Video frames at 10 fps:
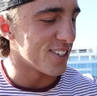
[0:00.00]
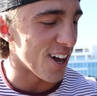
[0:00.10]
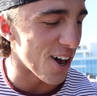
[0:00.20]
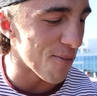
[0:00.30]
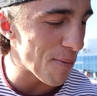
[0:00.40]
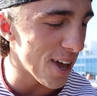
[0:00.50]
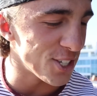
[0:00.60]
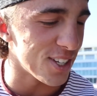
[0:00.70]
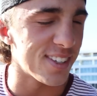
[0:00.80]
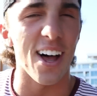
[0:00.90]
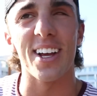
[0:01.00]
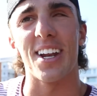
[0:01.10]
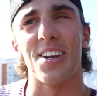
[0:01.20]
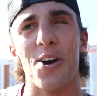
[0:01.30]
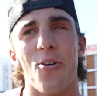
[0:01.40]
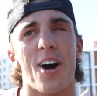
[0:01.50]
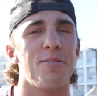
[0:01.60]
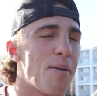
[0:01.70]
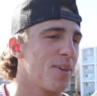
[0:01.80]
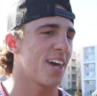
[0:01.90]
so maybe I should sell and get a new
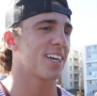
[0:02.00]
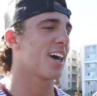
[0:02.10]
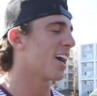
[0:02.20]
one. Maybe like